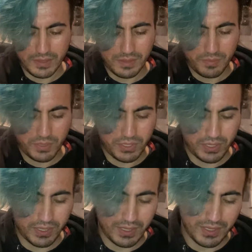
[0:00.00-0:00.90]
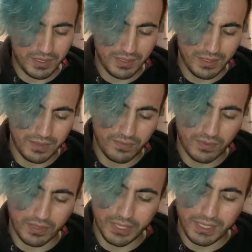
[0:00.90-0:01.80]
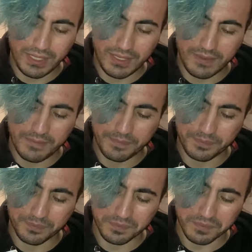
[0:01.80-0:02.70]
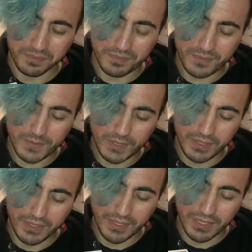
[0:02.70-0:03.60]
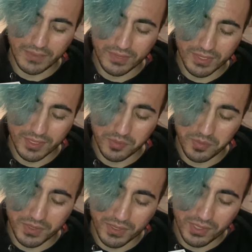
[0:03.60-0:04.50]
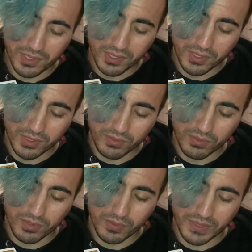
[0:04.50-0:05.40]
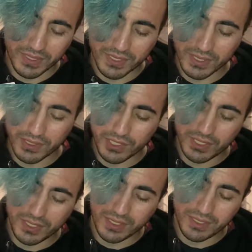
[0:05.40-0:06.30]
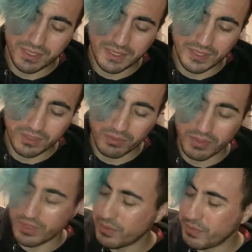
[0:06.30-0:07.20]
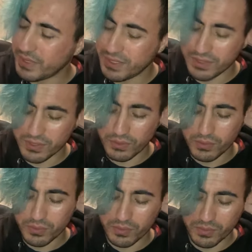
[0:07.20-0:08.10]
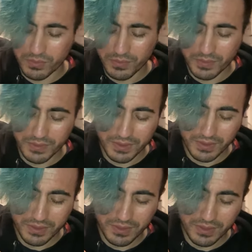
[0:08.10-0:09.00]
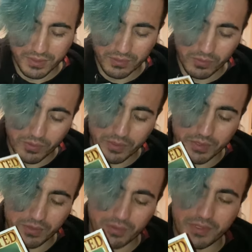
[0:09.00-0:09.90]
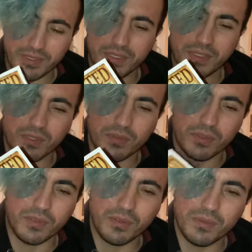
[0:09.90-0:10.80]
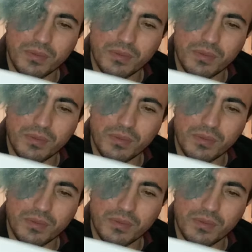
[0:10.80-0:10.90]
a bunch of guys. If you're lucky, enough subs, you could win Sanji. You could win Zolo. Roronoa Zolo